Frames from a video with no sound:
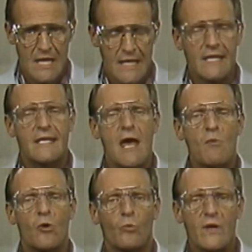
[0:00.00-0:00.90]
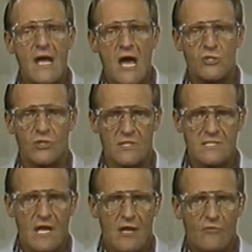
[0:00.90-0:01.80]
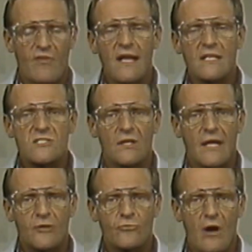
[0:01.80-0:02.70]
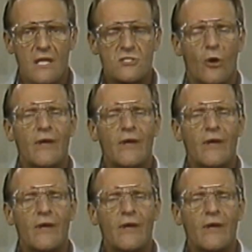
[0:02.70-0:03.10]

In chemical reactions, valence electrons are